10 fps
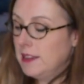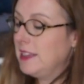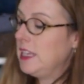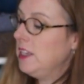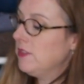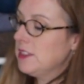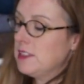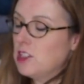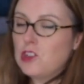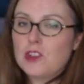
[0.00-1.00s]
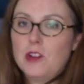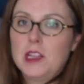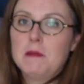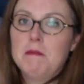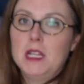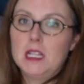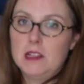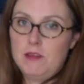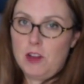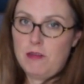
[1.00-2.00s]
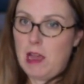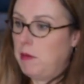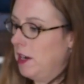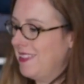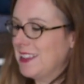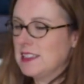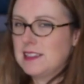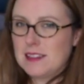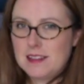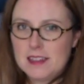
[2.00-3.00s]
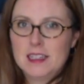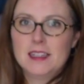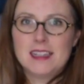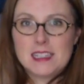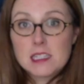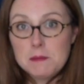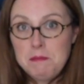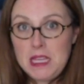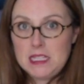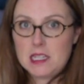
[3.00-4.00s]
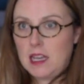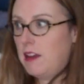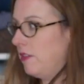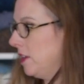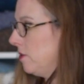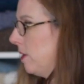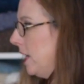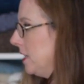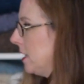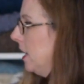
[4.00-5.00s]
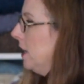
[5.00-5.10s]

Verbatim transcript: The even stitches are in the middle of your fabric. That's the meat of it, right?